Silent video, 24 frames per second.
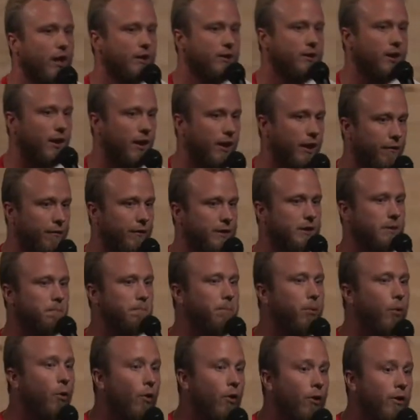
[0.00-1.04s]
to live. It's
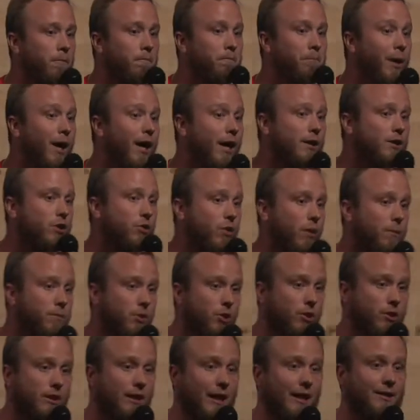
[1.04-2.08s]
important, but
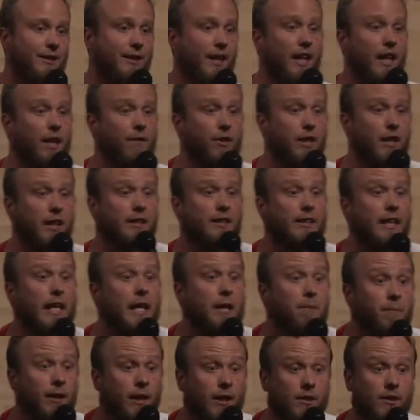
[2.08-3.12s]
scripture says that even the
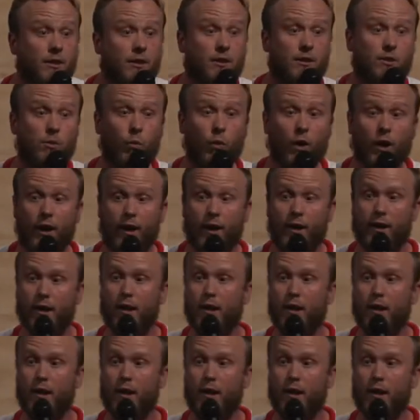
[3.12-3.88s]
demons, what?